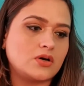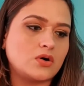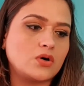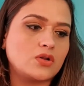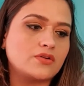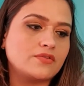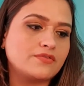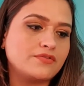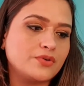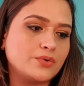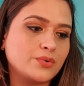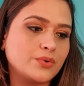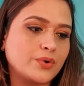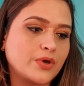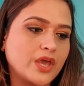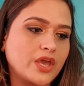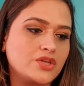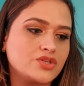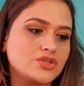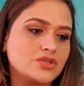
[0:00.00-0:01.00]
on a few
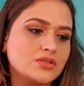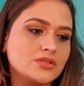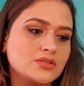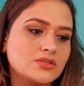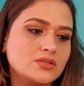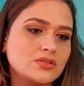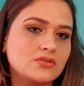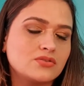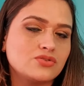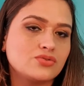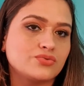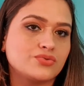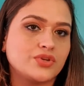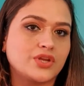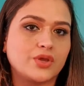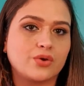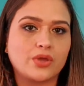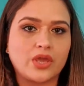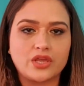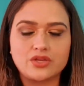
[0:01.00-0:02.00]
occasions,
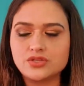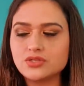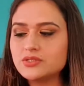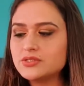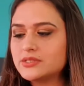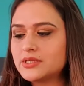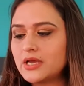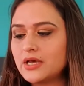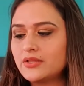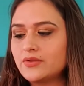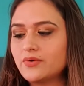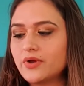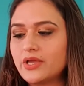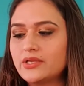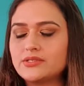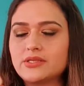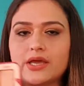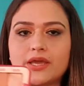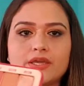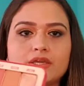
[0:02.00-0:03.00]
2-3 occasions.
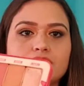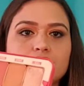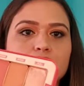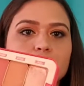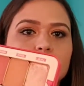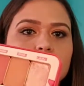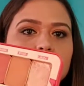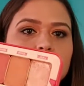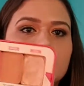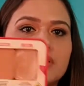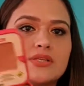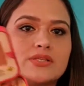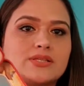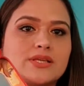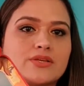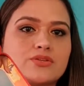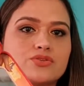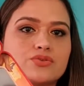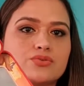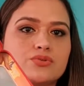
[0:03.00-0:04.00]
Otherwise, I
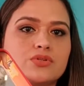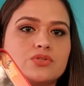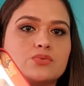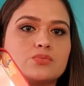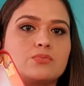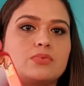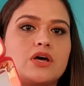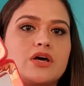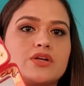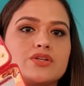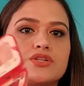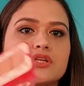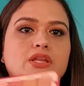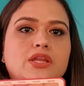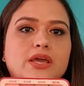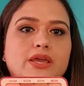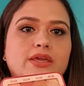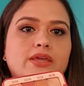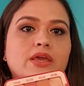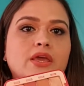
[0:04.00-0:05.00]
stick to this blush,
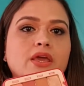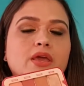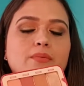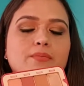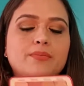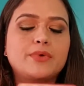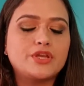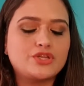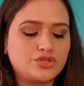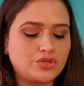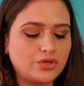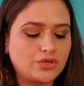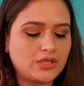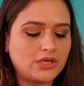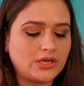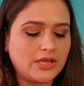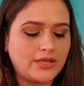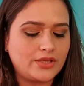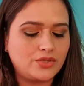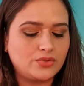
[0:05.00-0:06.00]
and I made
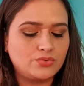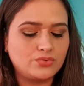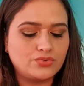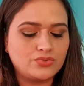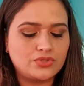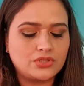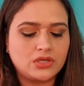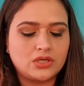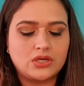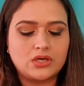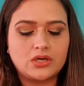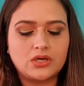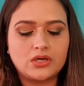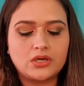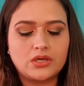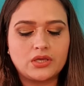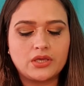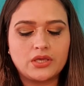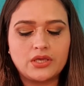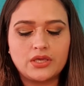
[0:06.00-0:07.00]
sure that I used
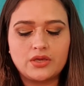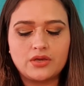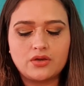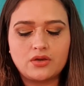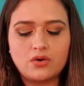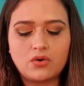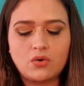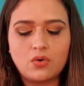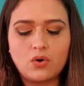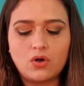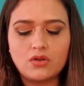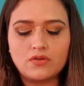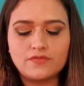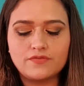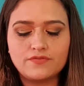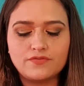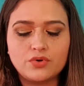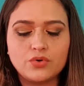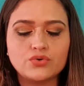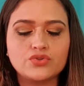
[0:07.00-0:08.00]
all
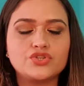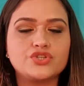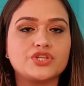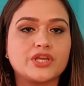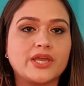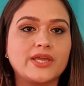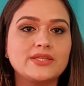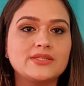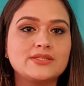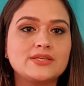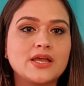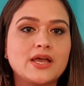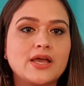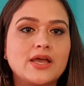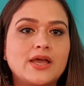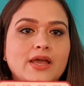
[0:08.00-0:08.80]
of those shades,